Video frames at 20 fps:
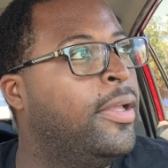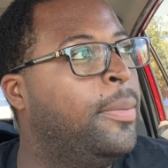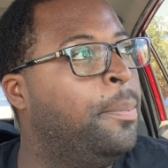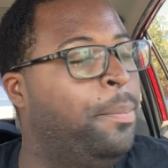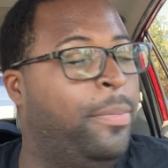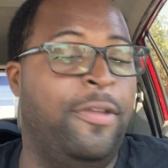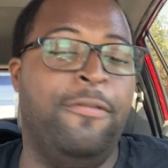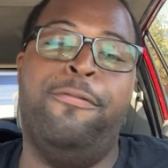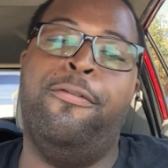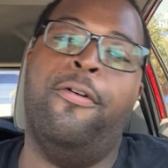
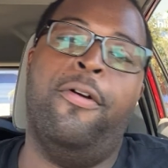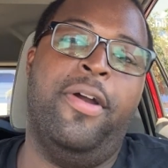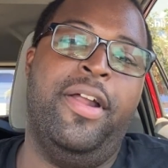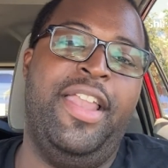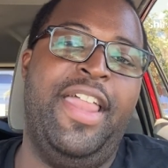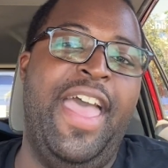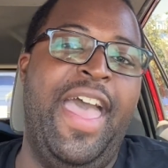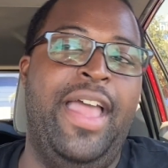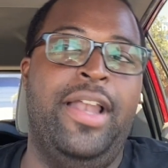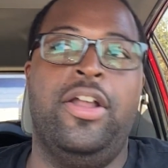Before
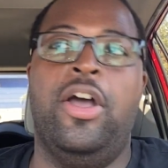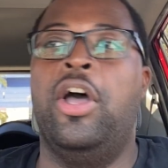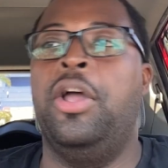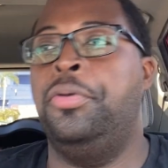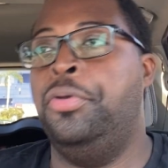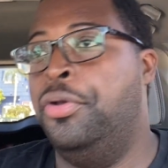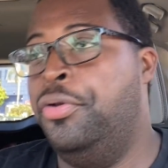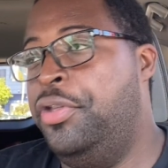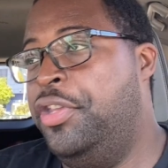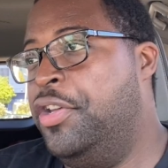that, on
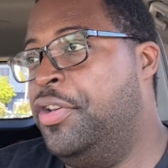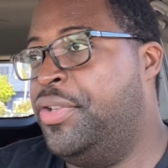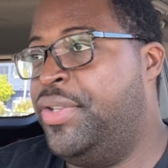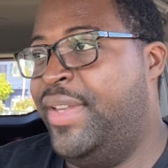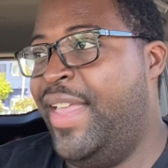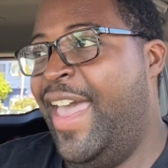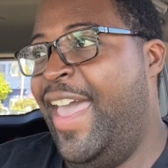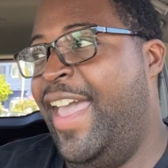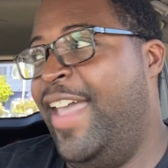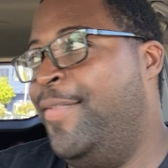New Year's
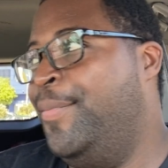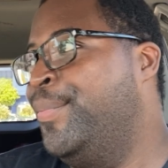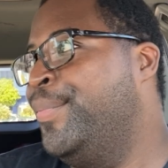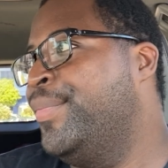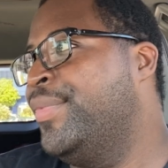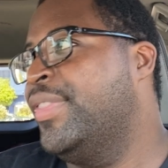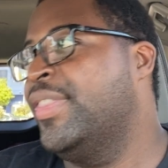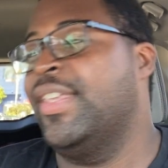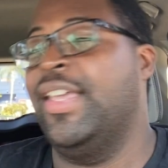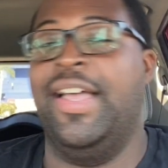Day,
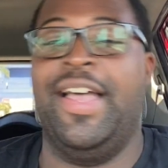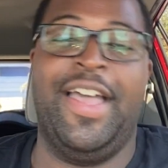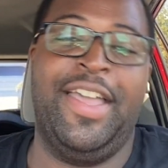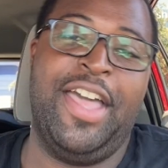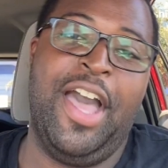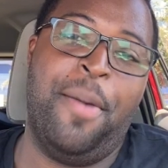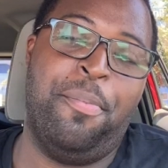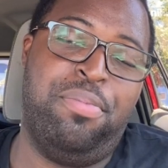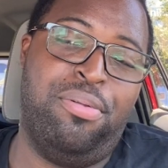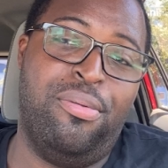I
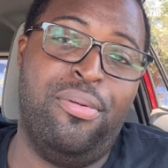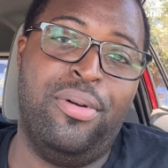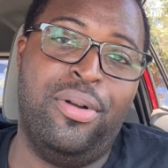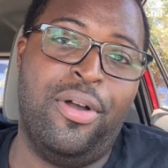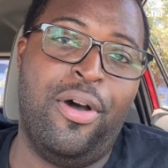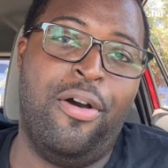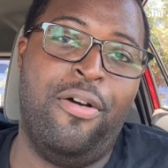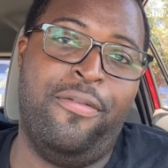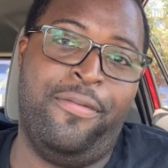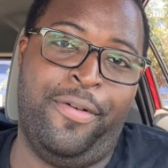got pulled
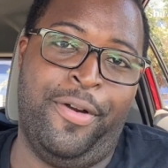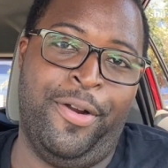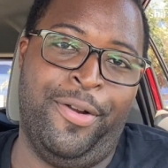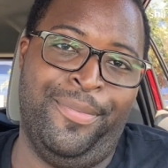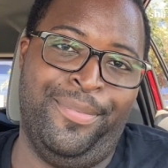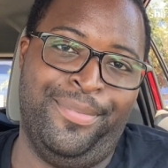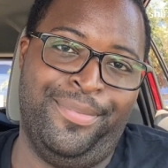over.